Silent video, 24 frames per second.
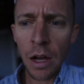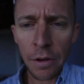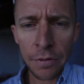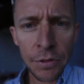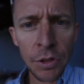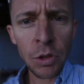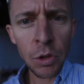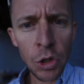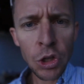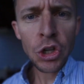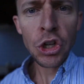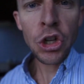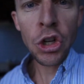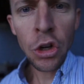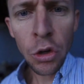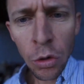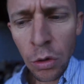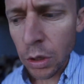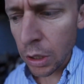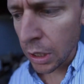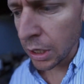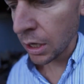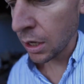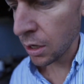Off to a
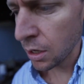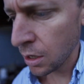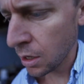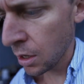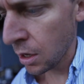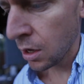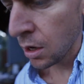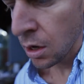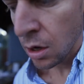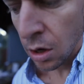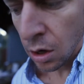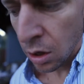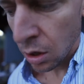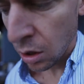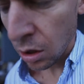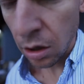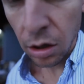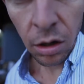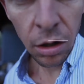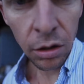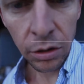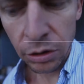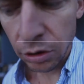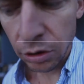shoot. Oh,